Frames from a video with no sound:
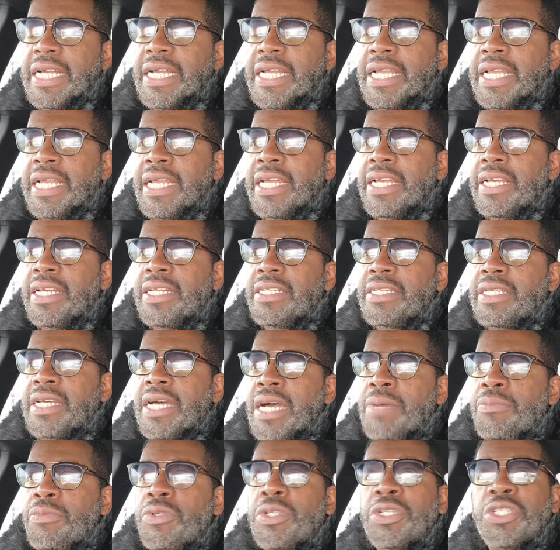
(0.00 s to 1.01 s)
and
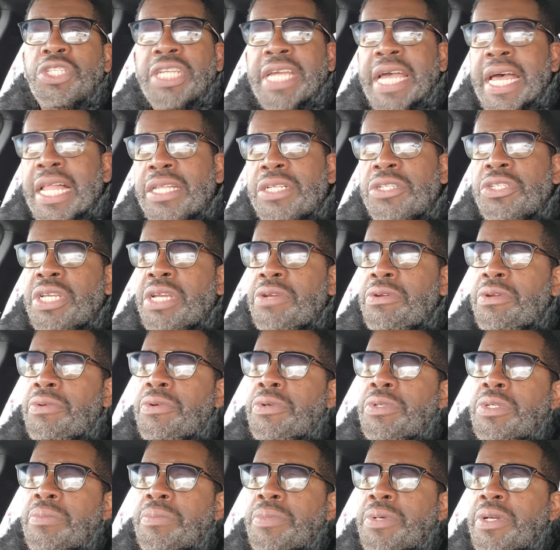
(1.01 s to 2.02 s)
I'm going to challenge Harry
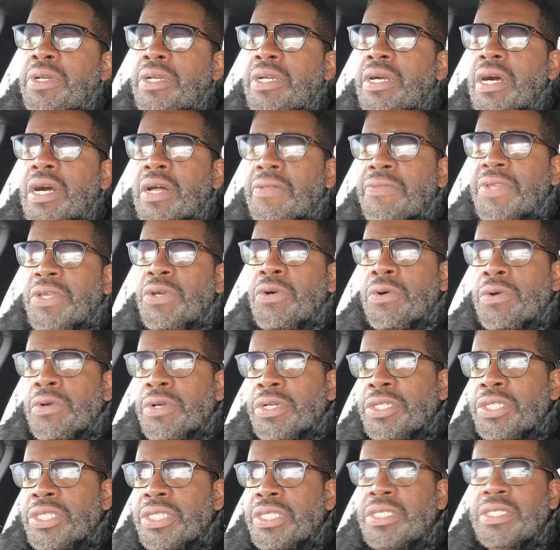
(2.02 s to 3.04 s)
Rosenberg on the
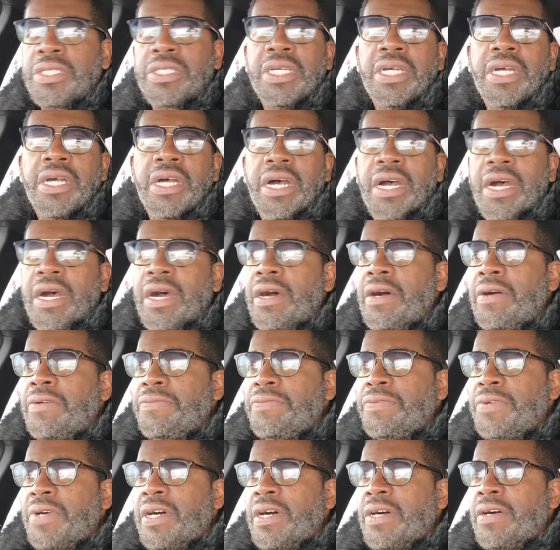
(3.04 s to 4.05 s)
origins of
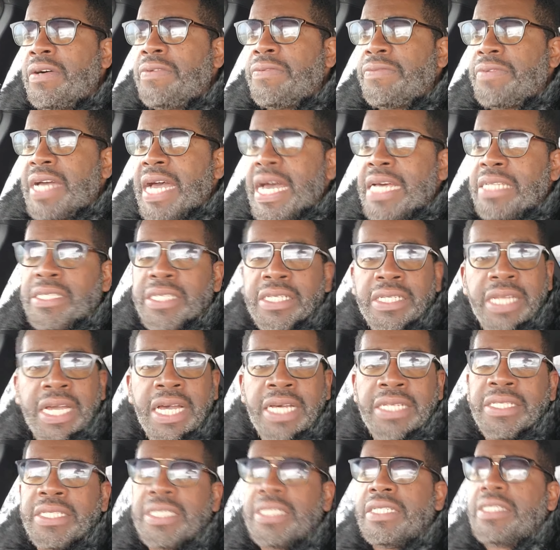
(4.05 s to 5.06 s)

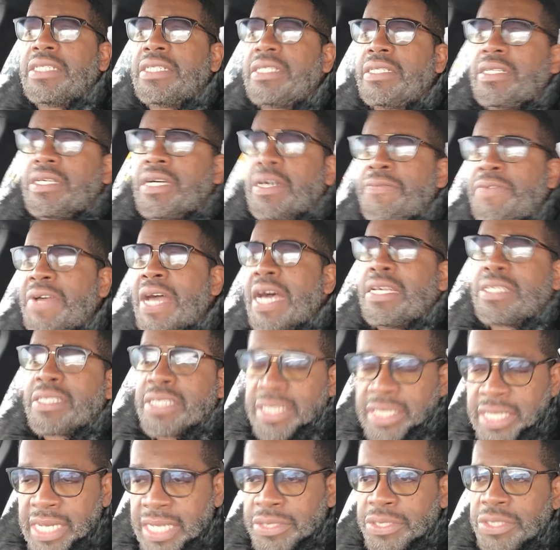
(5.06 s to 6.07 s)
Ashkenazi
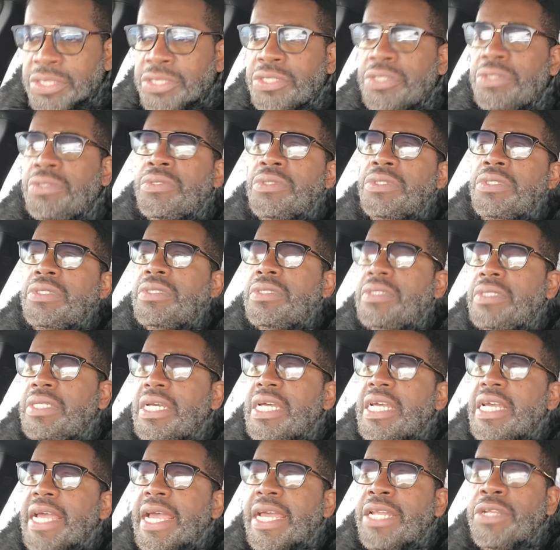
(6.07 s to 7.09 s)
Jews
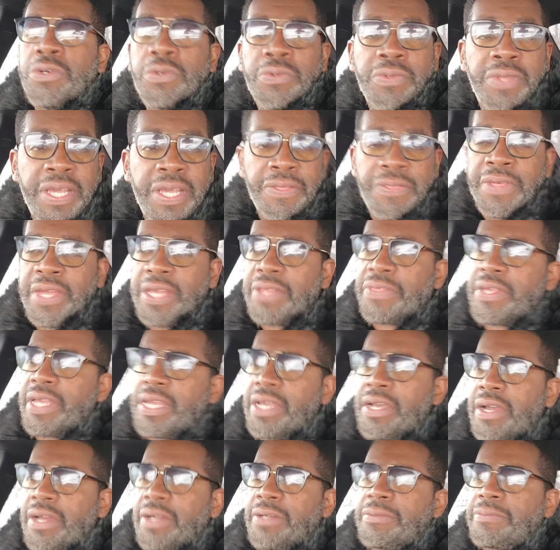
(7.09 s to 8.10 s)
and who think they
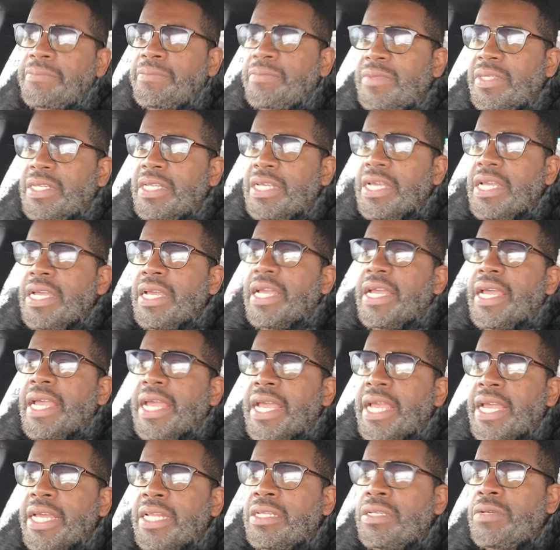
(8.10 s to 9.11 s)
are.
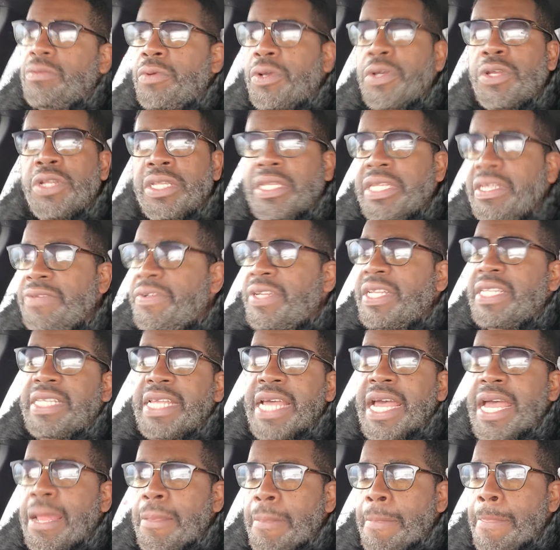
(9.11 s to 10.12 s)
And we're going to leave it at
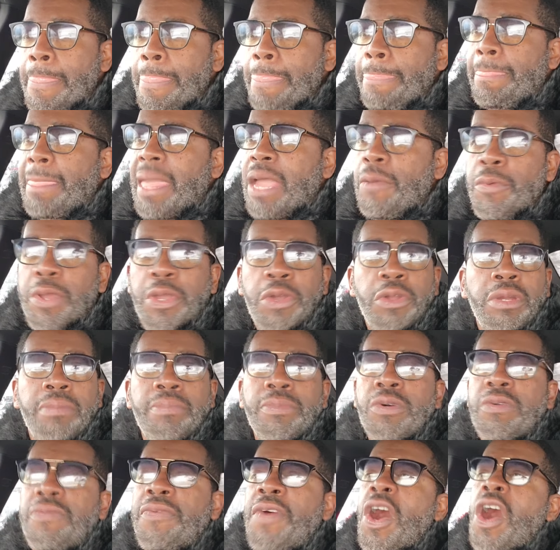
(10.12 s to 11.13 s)
that, and we're going to
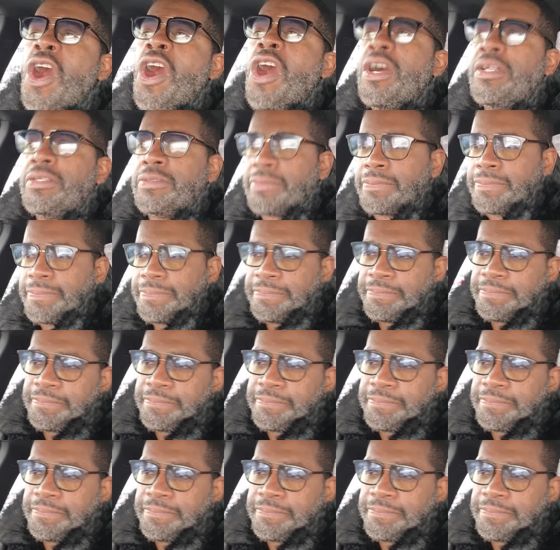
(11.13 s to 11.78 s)
move on.